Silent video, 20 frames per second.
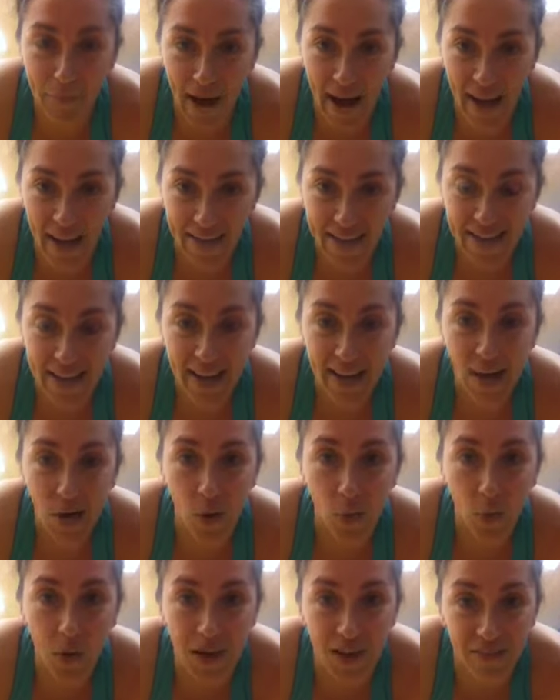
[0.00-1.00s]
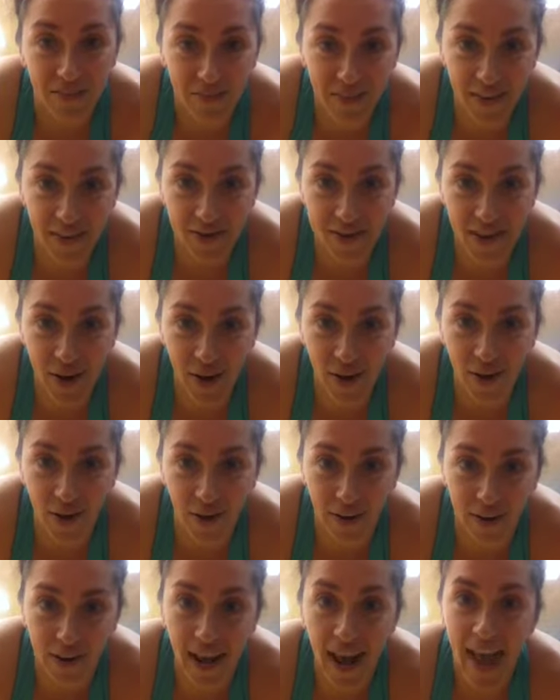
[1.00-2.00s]
but when it feels
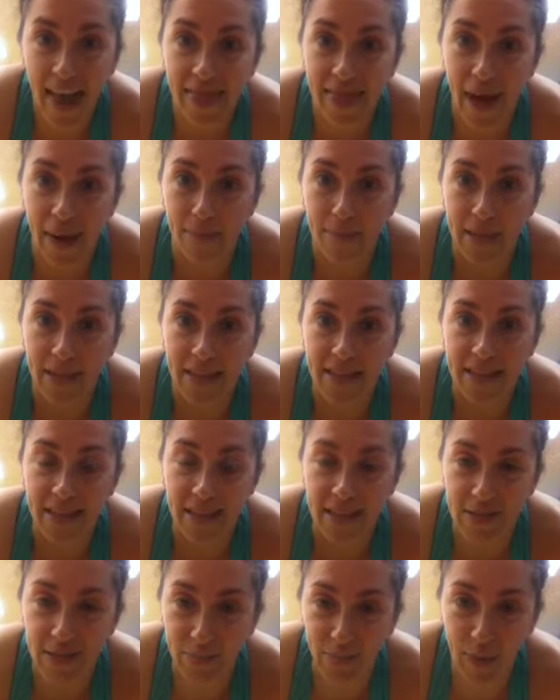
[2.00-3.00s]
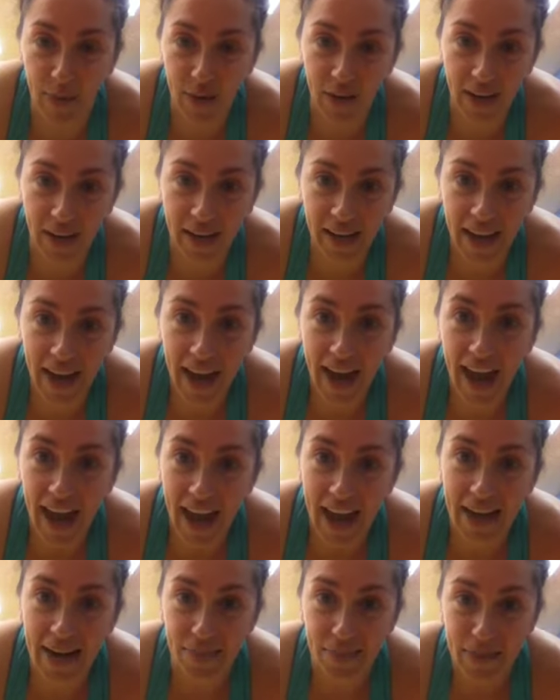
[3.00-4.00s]
hard, that means that it's burning
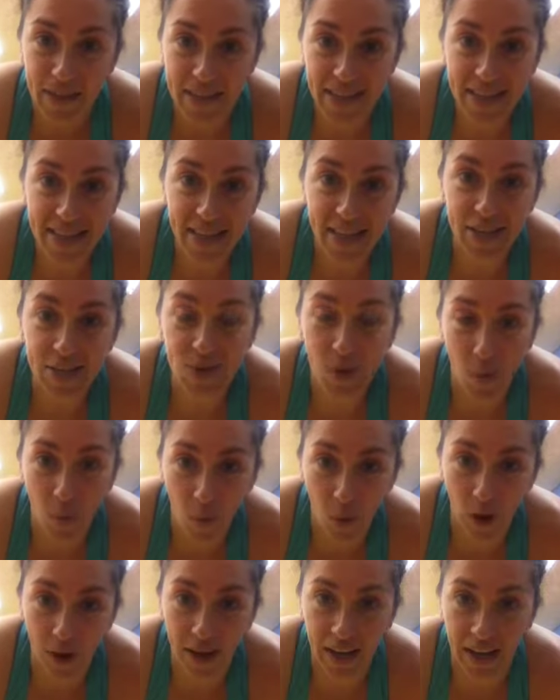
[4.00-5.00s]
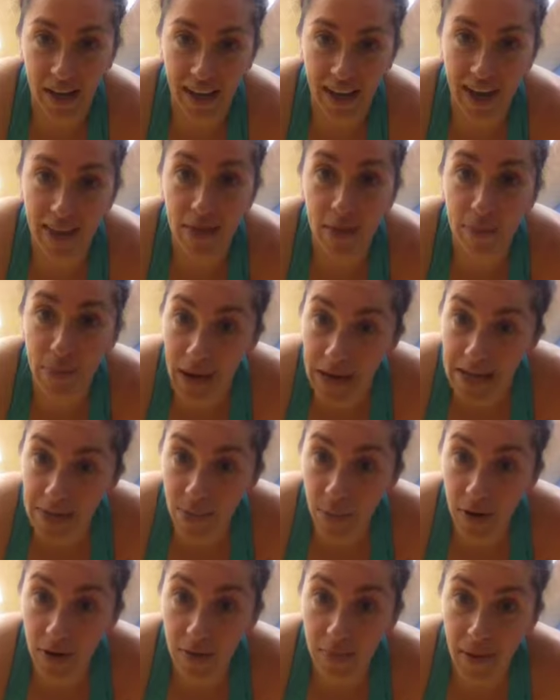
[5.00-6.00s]
and it means that it's working. And the
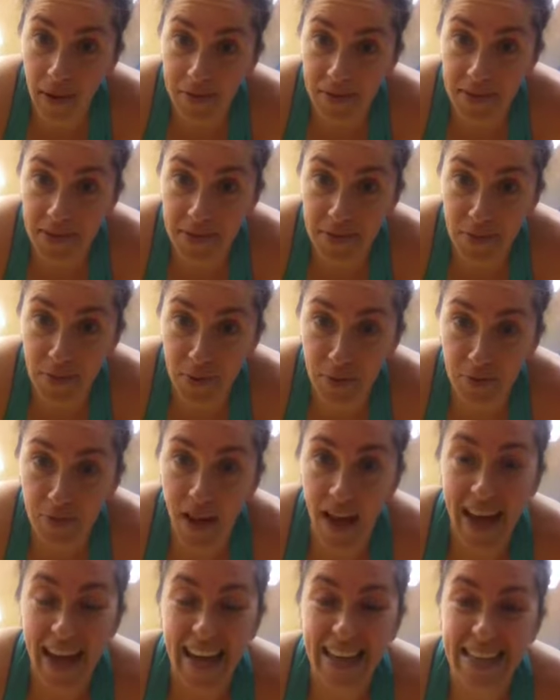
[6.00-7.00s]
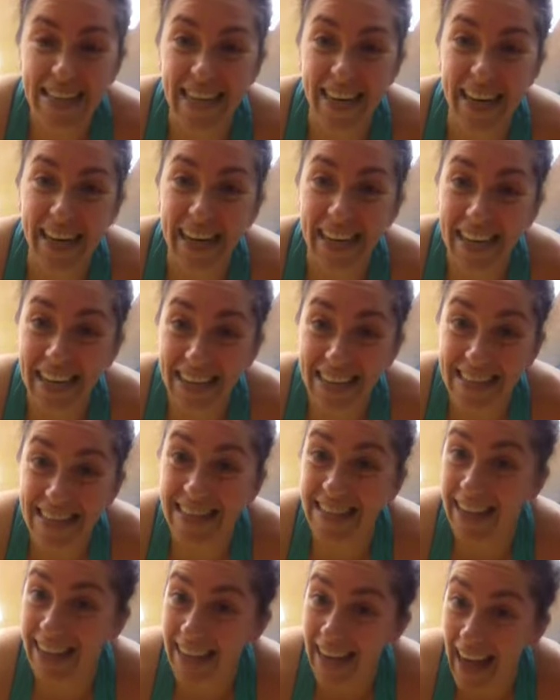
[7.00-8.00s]
best part about this move is that it
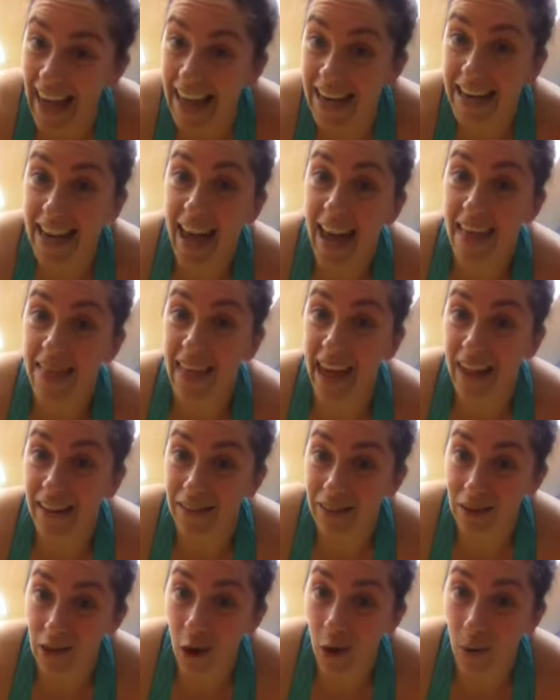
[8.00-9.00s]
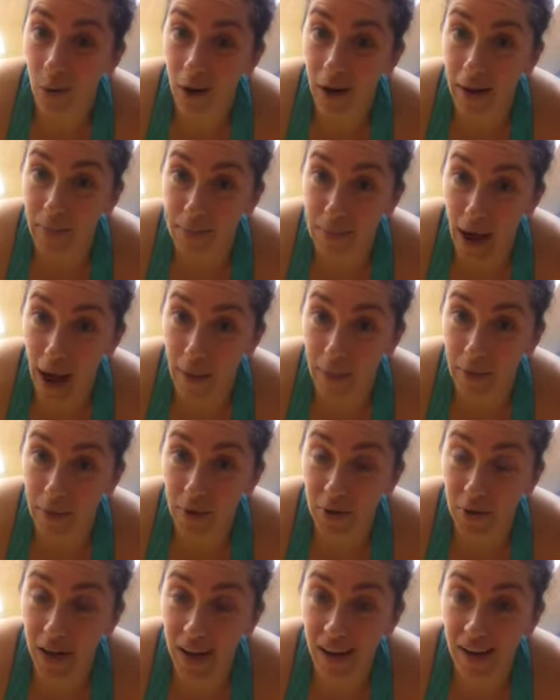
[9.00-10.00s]
hits again that lower
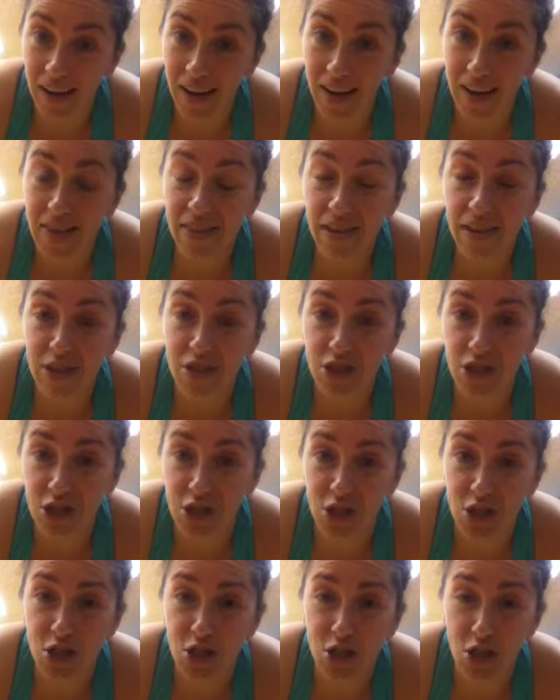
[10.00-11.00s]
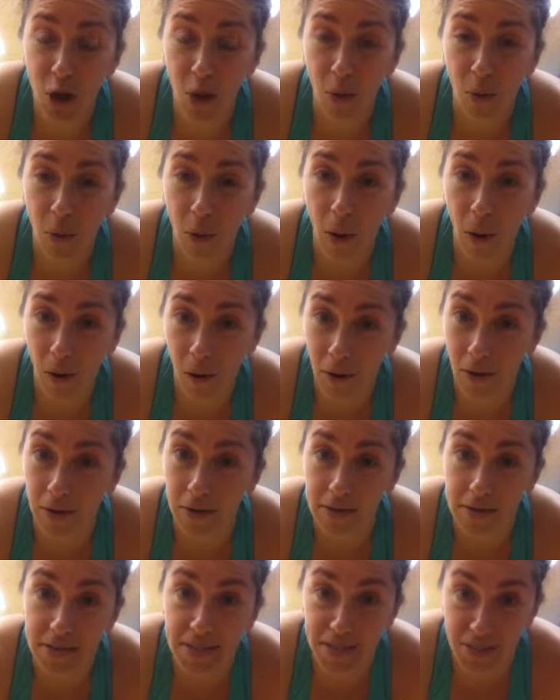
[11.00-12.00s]
abdominal area that is just so
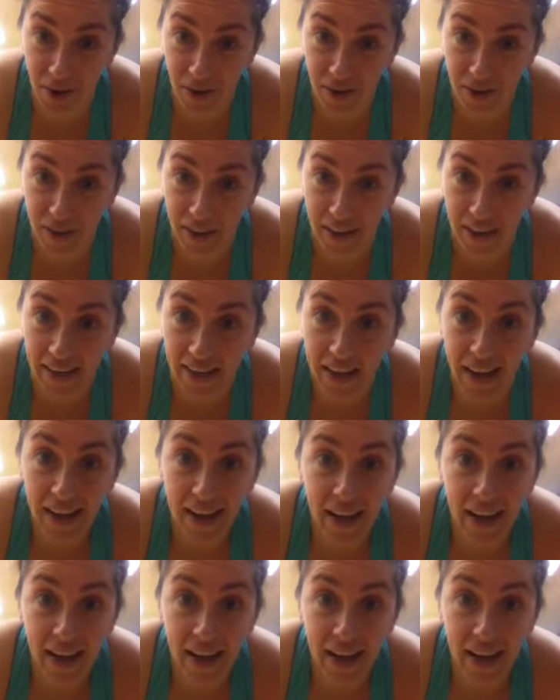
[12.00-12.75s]
hard to target.